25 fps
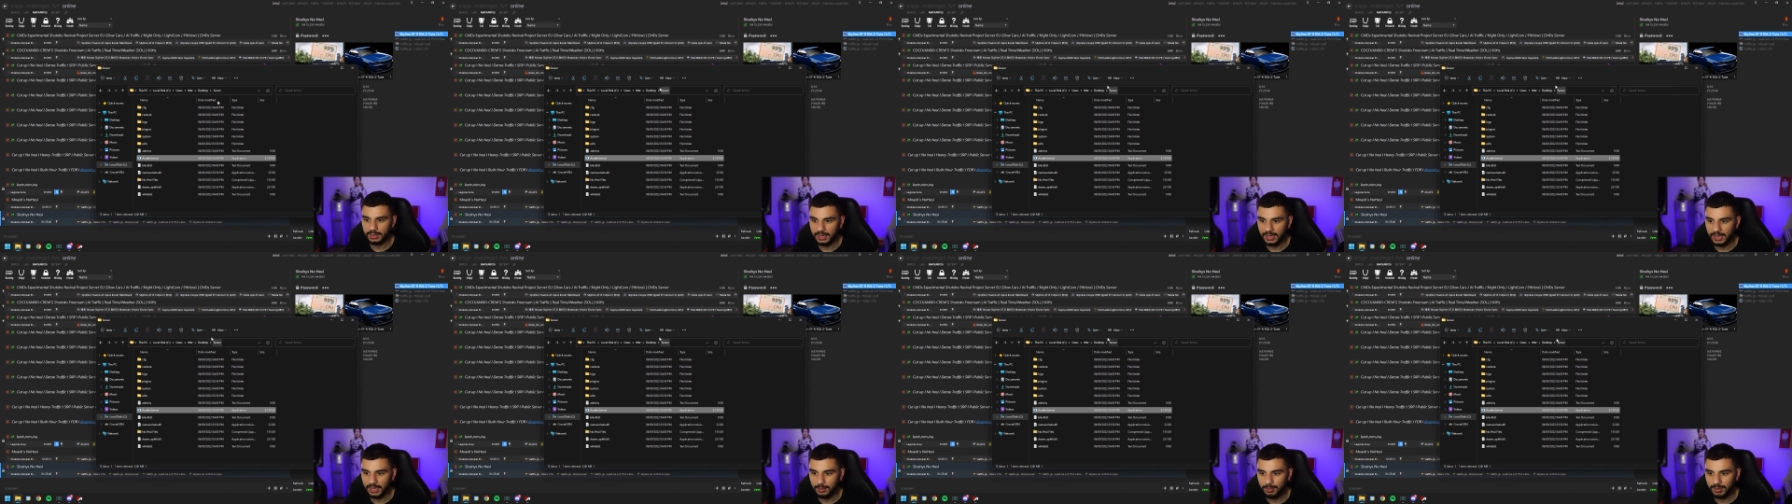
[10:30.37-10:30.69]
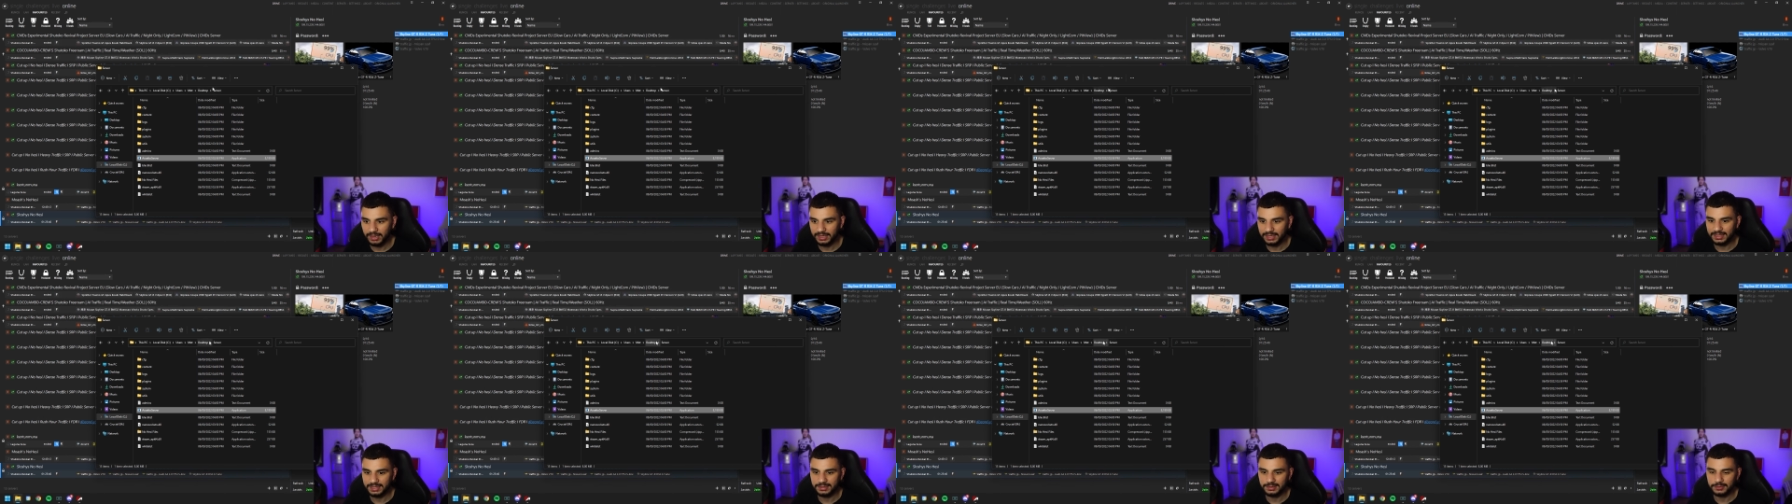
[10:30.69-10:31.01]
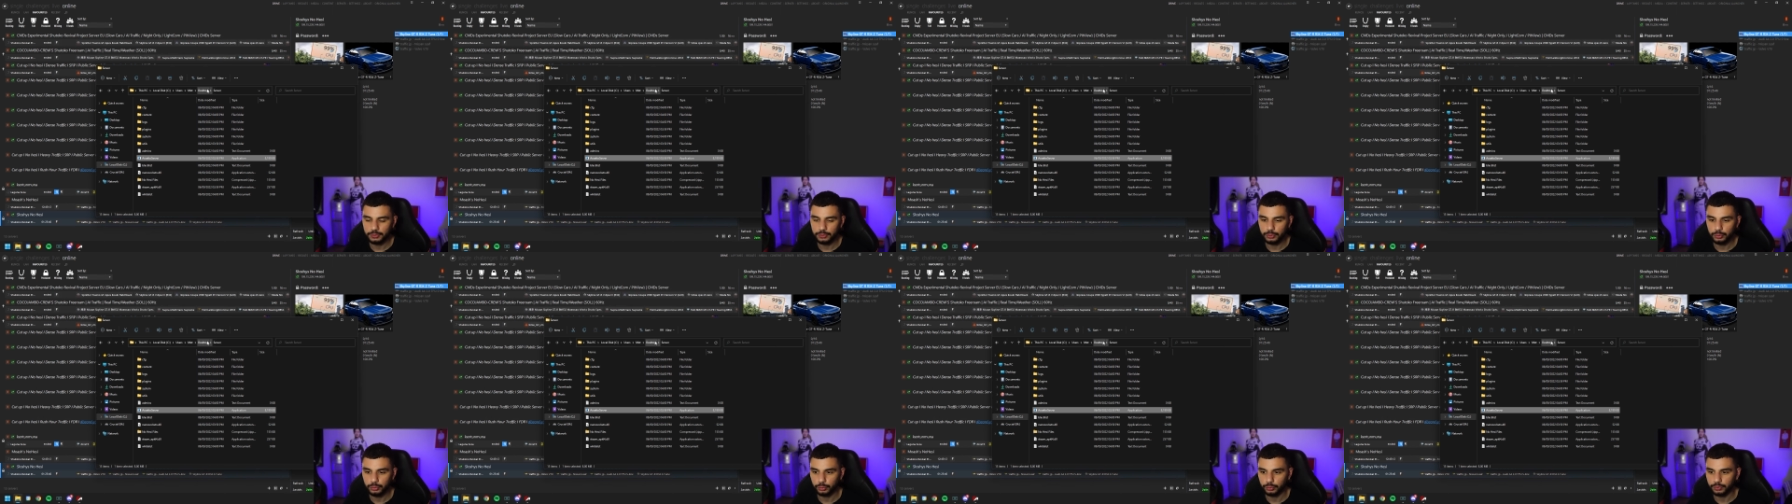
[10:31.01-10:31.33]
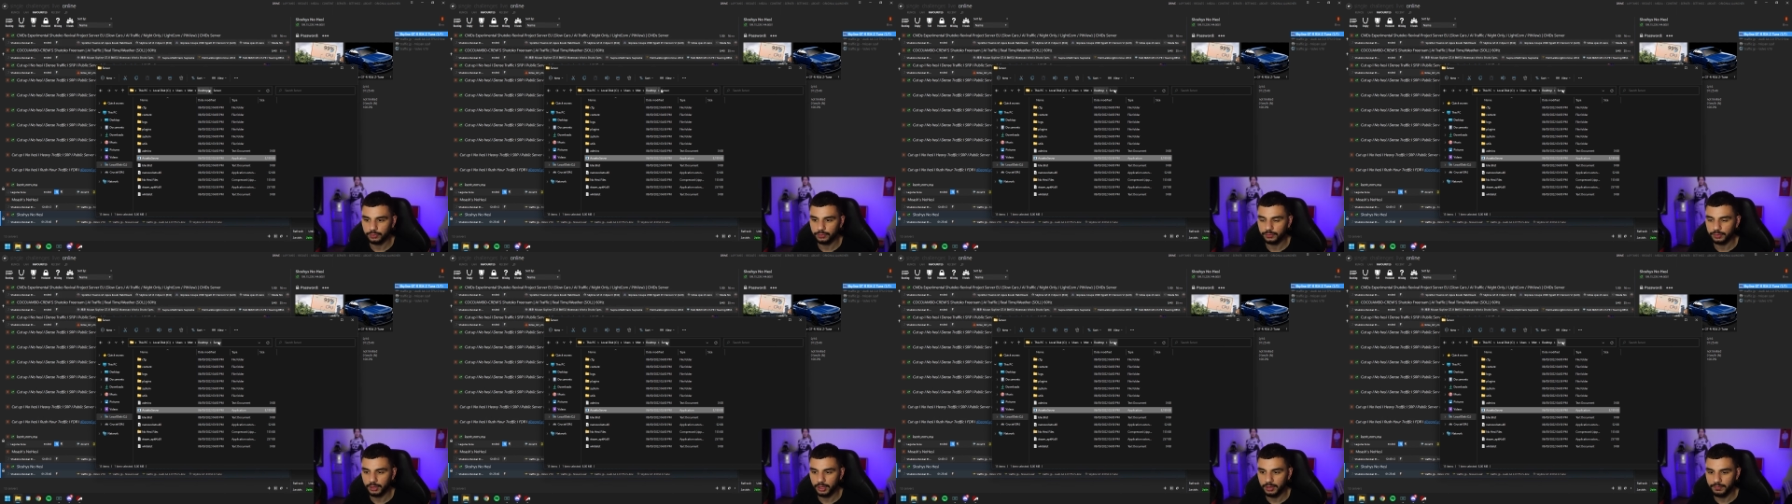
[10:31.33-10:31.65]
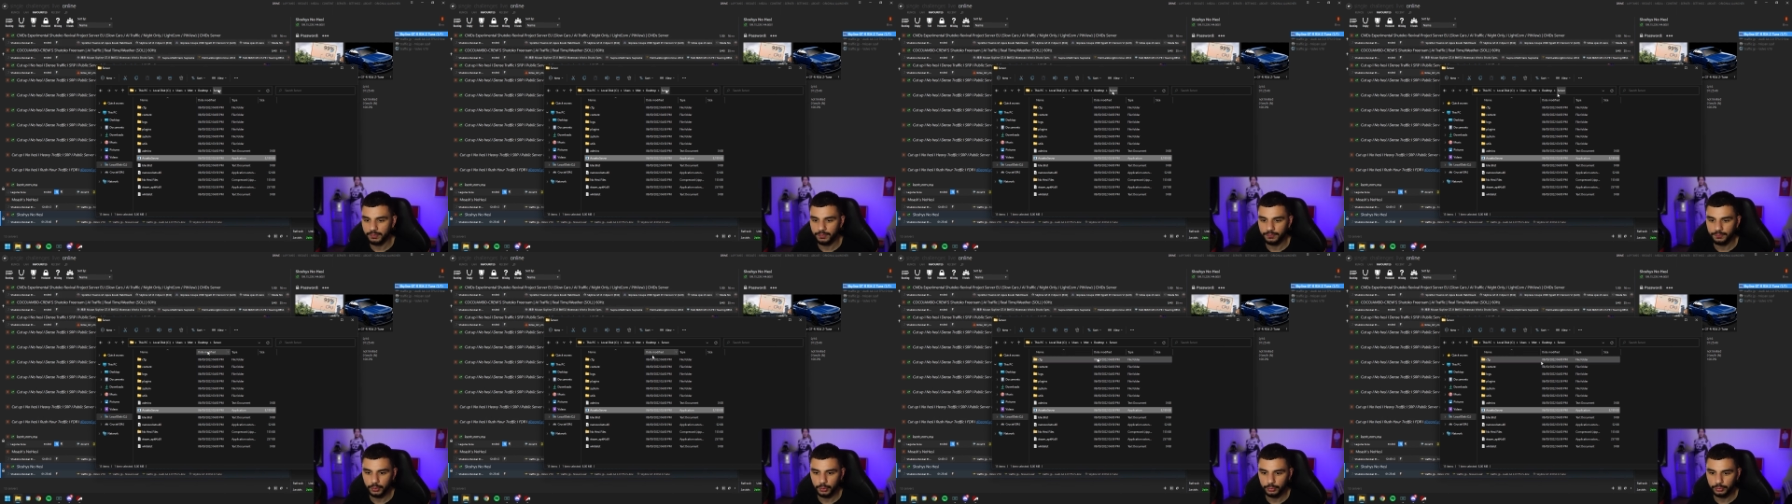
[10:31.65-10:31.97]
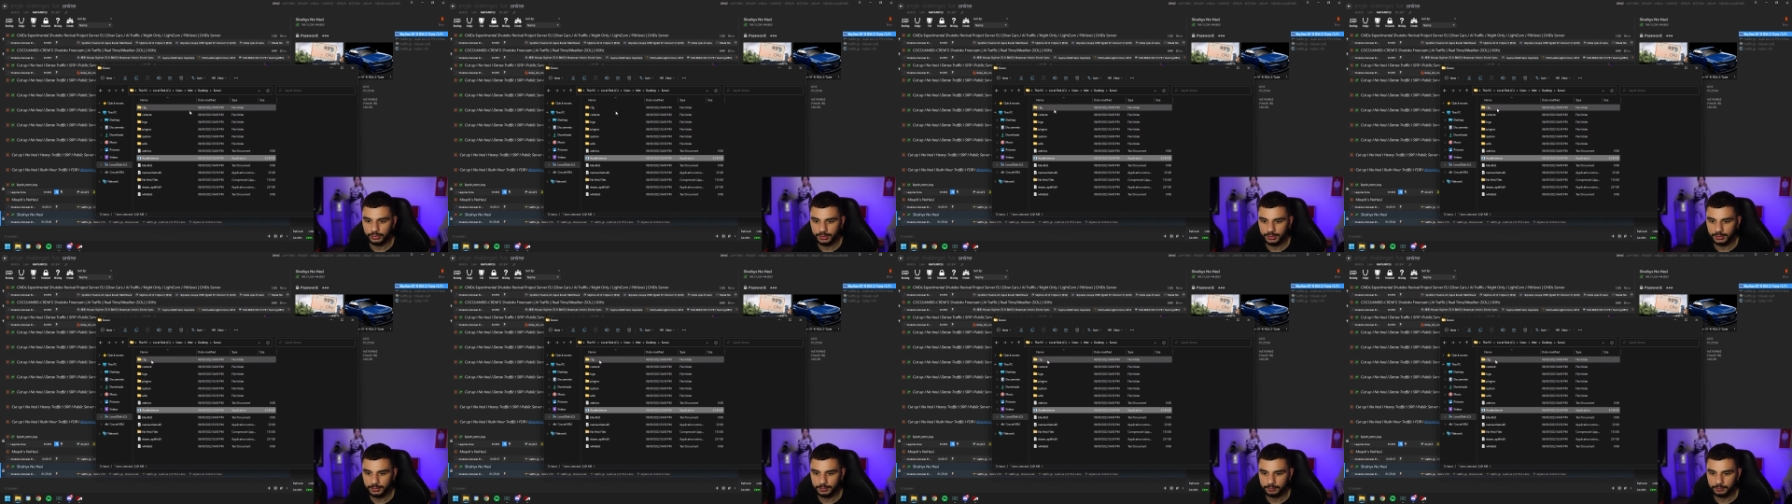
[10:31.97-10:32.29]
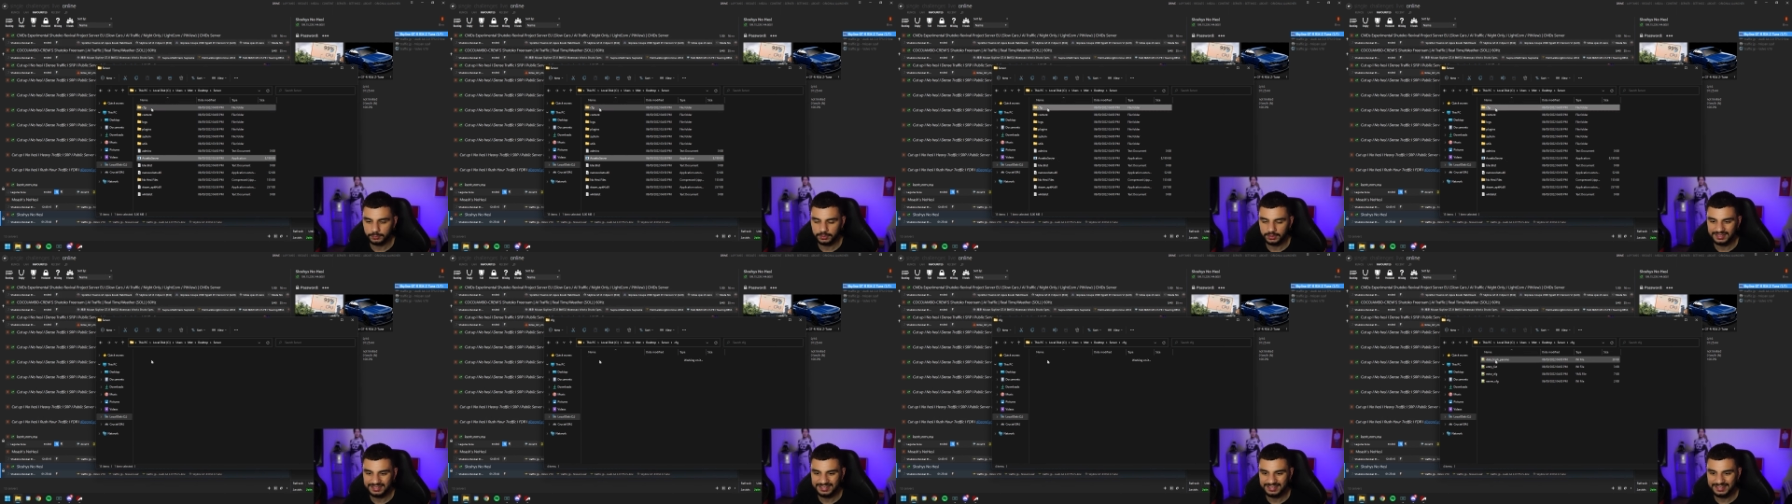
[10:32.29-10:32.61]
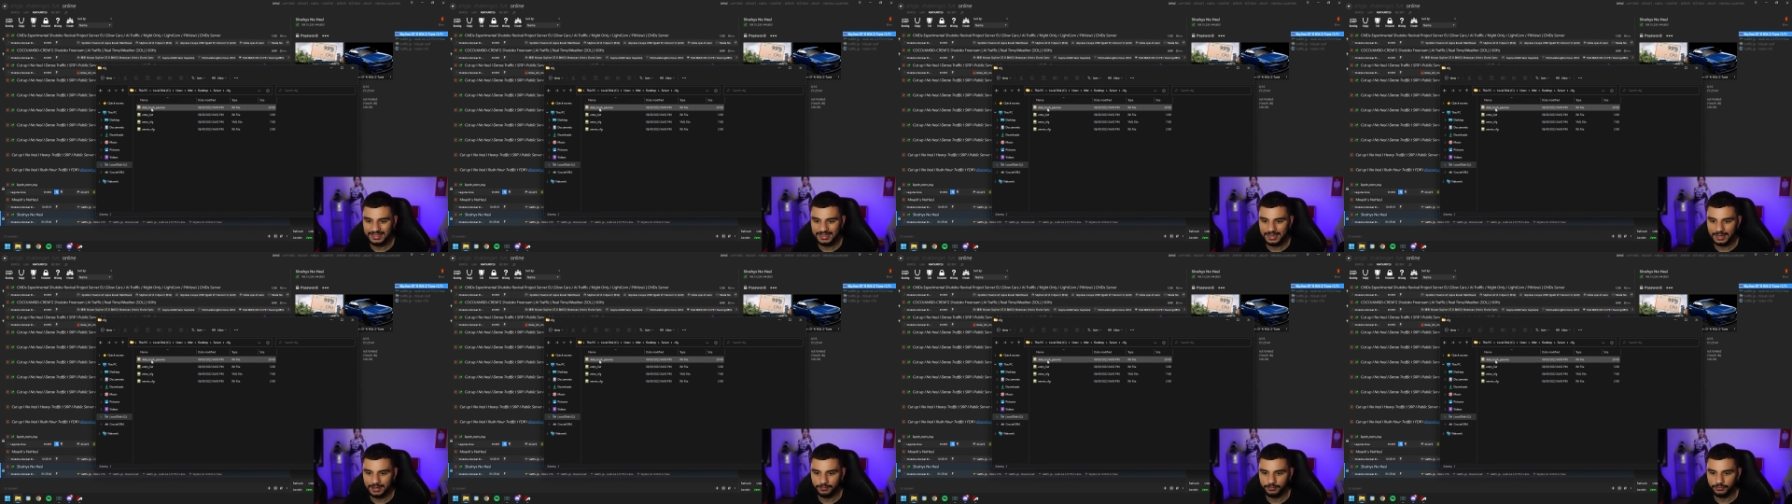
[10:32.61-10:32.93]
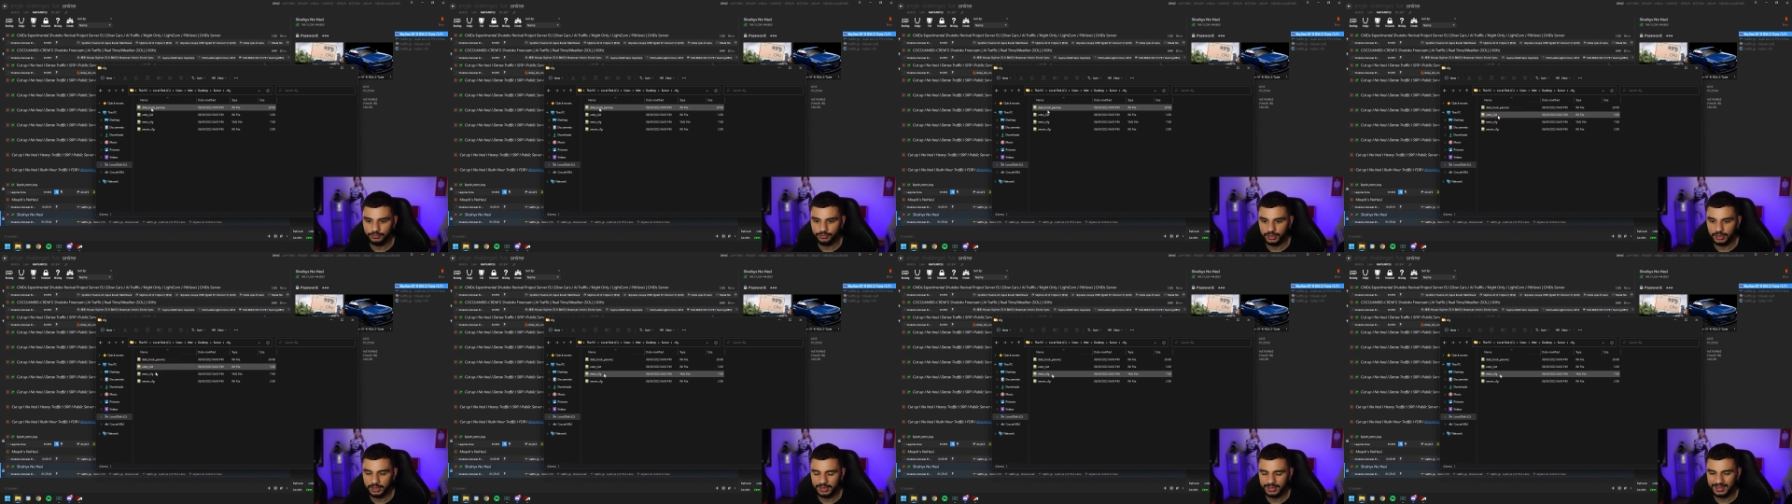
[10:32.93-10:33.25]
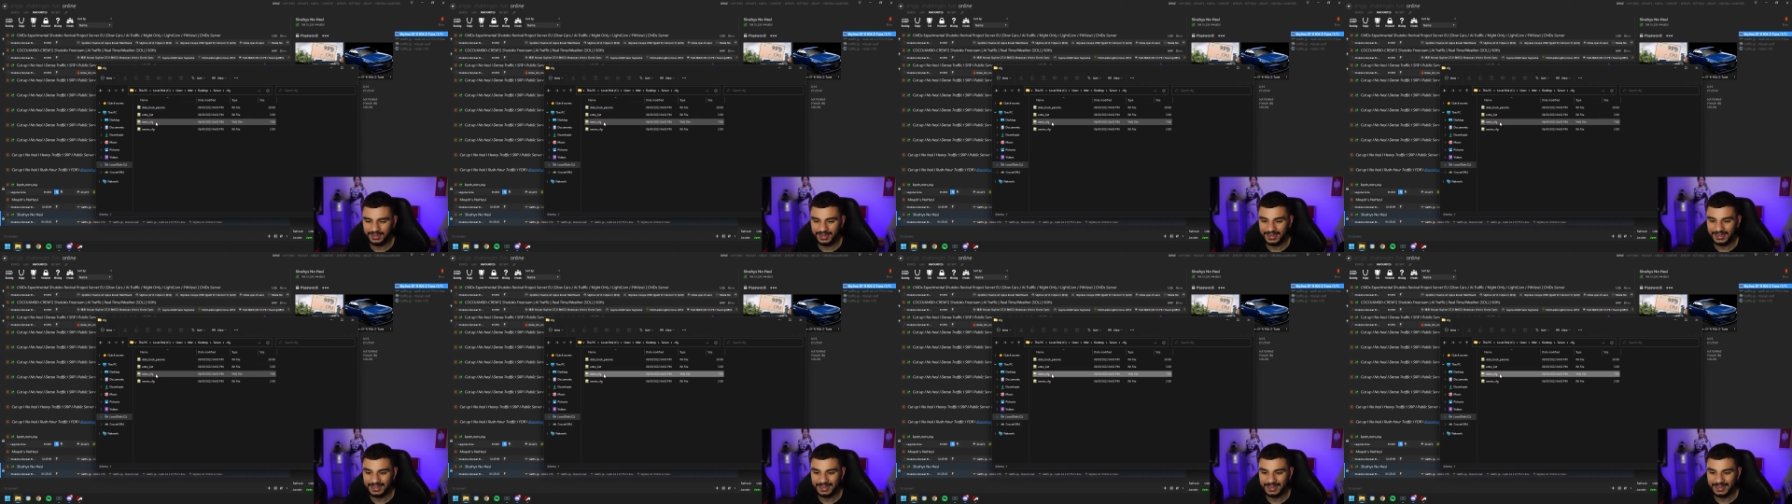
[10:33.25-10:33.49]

head back into your server folder, CFG and